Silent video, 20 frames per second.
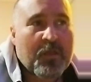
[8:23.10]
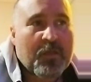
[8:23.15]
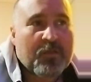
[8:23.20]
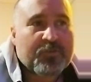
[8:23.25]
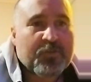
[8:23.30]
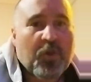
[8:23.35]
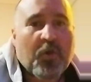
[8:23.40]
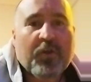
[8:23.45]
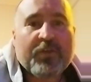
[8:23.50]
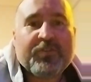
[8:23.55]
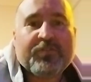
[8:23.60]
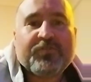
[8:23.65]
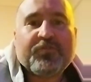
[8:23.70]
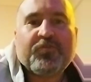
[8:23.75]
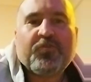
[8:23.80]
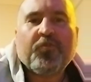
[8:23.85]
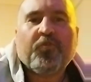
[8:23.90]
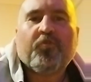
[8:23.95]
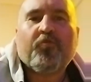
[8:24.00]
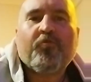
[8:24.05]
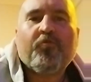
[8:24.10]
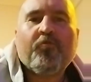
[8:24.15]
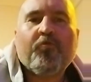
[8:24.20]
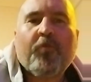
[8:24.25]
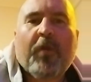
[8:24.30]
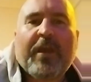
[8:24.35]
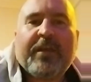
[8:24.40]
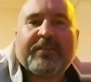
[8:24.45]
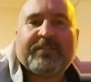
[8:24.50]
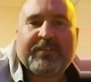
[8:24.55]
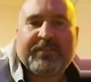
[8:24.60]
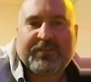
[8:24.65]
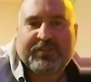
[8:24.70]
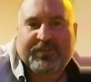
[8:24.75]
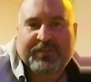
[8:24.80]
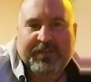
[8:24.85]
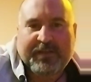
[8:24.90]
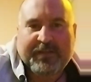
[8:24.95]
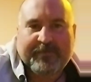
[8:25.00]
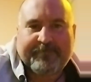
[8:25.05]
So I used to do crazy
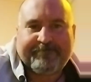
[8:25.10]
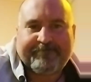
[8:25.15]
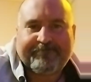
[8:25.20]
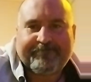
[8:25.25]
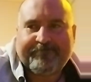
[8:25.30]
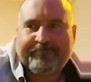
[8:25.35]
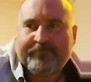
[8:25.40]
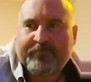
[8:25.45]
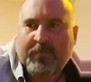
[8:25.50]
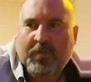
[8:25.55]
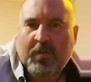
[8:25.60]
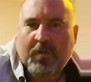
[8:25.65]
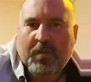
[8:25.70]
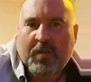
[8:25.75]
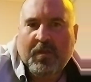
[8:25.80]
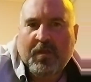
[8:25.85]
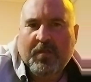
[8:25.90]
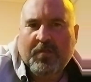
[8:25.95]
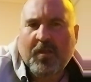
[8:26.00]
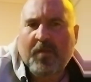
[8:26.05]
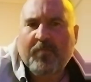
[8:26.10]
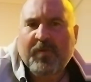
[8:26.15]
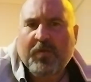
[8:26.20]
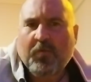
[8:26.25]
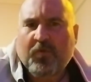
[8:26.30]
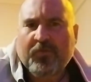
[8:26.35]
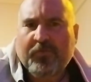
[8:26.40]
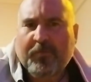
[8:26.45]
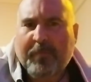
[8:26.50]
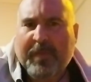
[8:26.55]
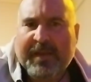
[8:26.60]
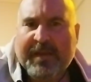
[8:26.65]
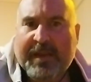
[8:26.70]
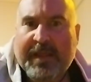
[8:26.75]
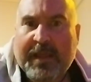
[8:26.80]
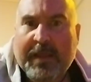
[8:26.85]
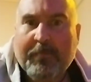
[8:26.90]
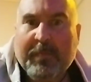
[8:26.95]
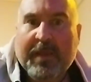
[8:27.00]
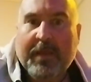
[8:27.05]
shit. Nobody wanted to be
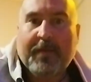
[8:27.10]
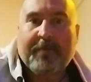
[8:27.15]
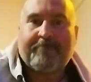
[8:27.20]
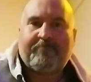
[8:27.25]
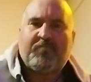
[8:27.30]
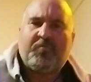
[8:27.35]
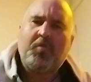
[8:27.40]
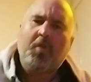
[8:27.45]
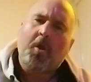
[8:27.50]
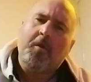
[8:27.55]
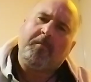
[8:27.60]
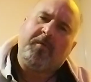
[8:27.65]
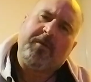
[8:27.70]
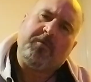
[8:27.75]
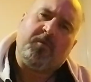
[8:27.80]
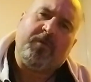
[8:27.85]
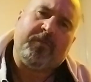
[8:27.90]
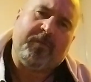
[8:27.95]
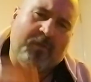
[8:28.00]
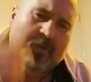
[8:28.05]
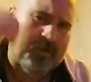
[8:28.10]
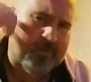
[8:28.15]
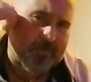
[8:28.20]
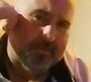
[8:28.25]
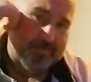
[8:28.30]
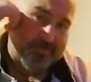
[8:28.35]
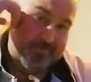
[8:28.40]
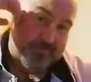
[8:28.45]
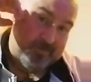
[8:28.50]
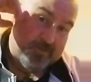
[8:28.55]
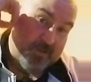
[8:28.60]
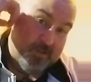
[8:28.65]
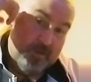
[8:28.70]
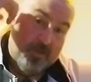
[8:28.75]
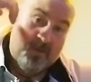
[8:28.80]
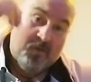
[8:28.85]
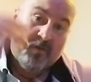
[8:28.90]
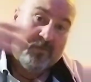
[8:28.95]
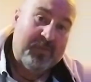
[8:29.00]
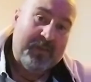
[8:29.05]
near me. Didn't
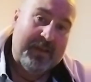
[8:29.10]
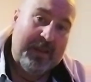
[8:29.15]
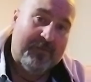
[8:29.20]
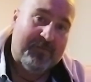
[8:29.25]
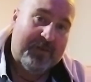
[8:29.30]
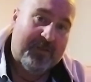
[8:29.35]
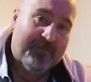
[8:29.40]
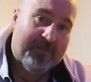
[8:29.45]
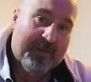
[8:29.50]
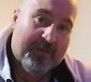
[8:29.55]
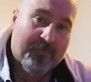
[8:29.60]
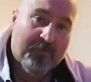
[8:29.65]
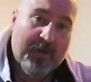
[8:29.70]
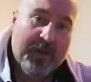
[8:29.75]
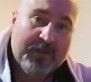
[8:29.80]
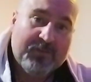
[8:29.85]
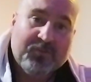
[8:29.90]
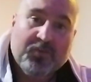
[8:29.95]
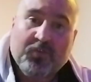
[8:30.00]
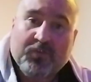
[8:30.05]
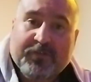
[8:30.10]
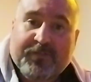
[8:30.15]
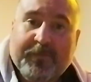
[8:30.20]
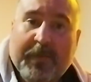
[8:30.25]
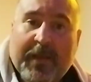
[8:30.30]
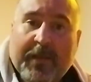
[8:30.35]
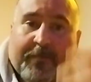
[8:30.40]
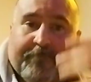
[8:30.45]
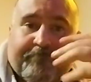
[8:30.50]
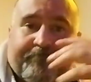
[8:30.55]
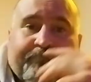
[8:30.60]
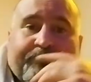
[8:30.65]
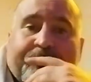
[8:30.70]
have any fuck friends. I couldn't speak.